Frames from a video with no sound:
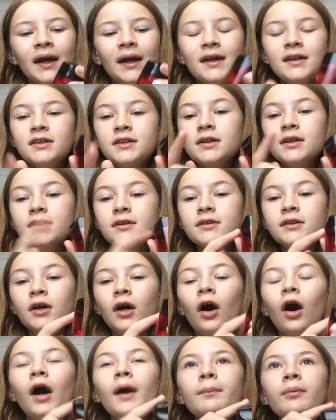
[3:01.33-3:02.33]
It's just,
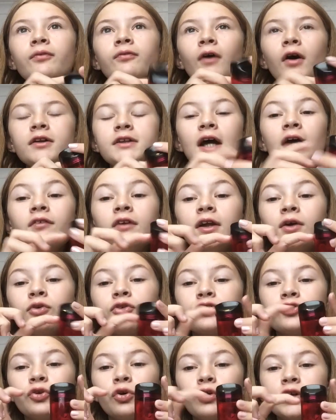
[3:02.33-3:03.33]
I prefer to have a little
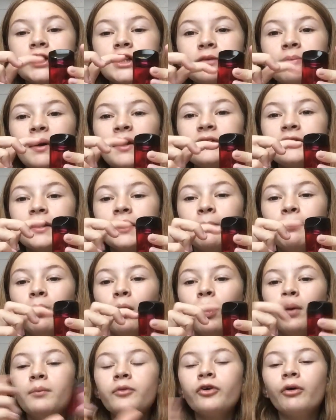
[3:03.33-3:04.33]
storage space at the
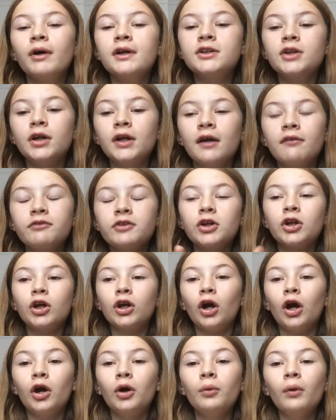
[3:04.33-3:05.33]
bottom so I don't have to
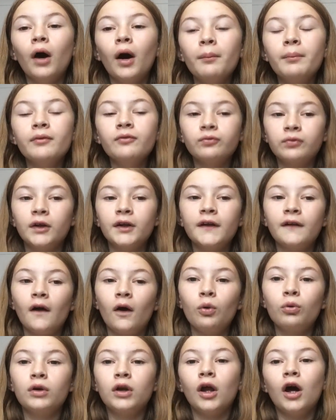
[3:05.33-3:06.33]
go up in front of the
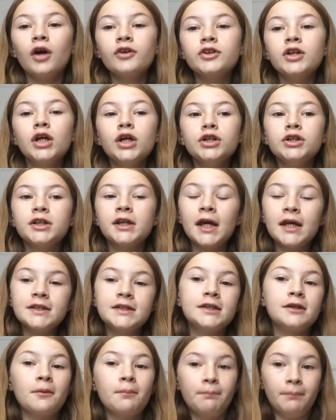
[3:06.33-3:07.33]
whole class to get
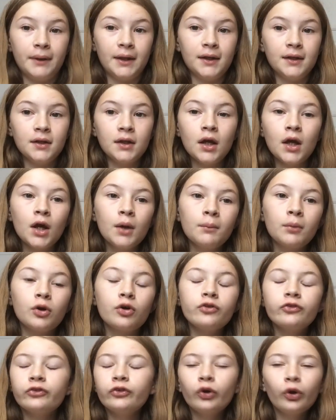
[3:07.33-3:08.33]
to the bin,
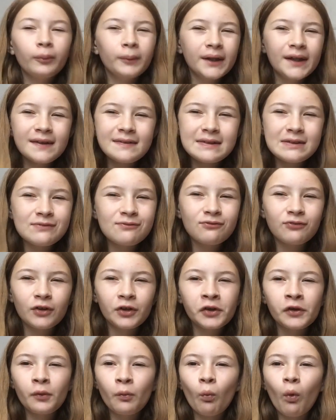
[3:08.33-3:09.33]
because normally it's in
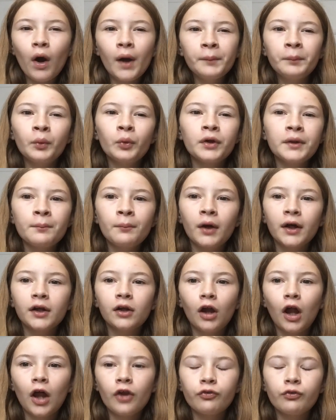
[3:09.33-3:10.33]
front of the whiteboard in my
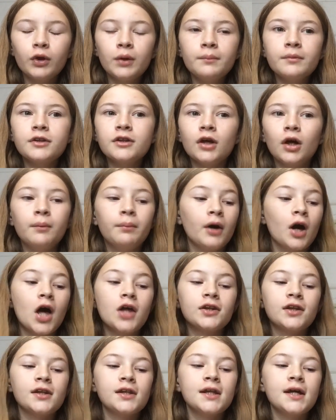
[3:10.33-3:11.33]
classroom, so
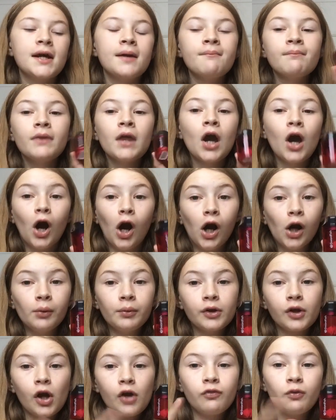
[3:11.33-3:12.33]
personally I
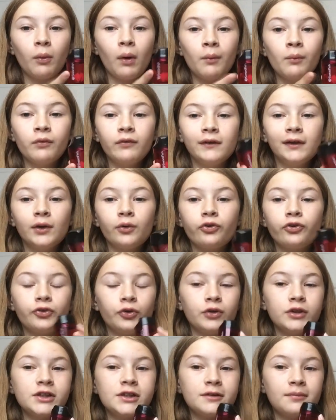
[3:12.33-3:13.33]
would go for one with a little
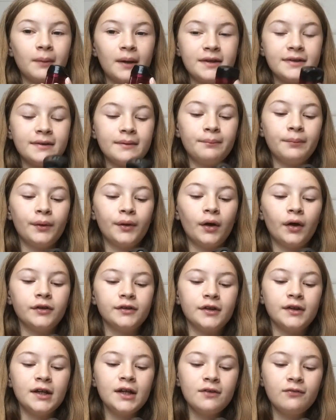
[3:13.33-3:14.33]
storage space
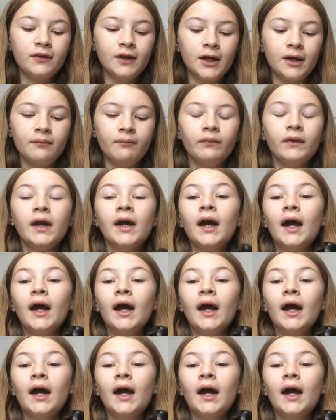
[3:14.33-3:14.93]
underneath it.